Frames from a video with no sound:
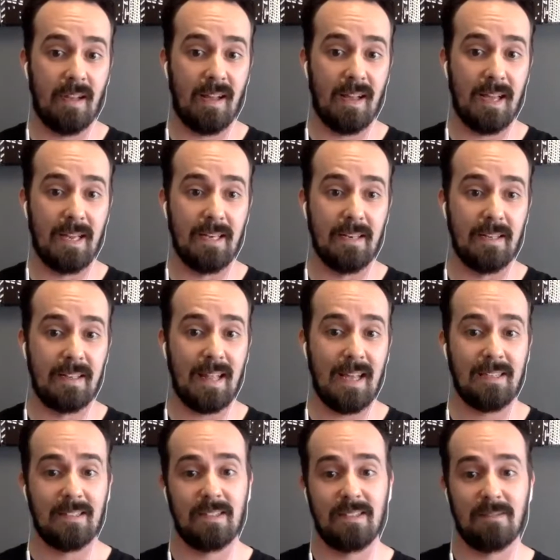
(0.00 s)
and
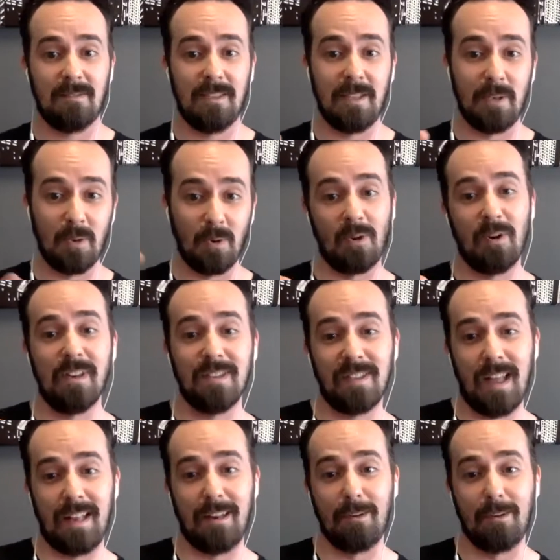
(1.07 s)
that's your
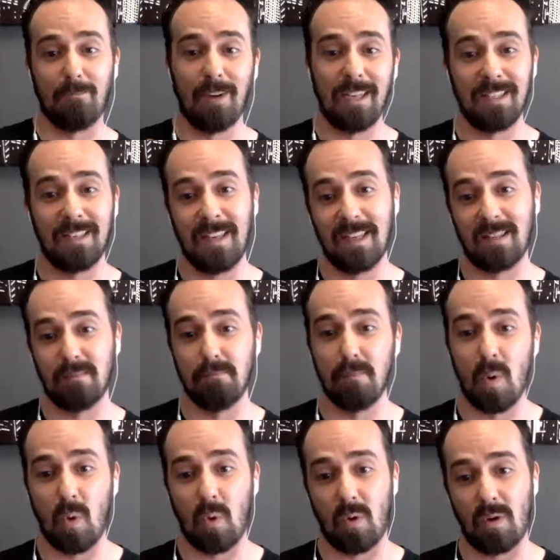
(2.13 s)
understanding resonates
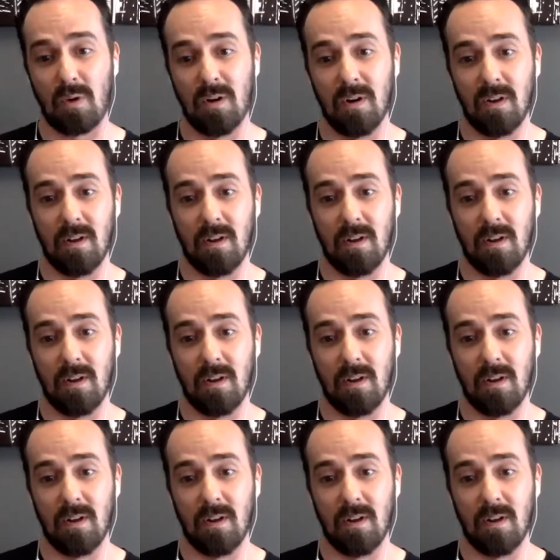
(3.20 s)
more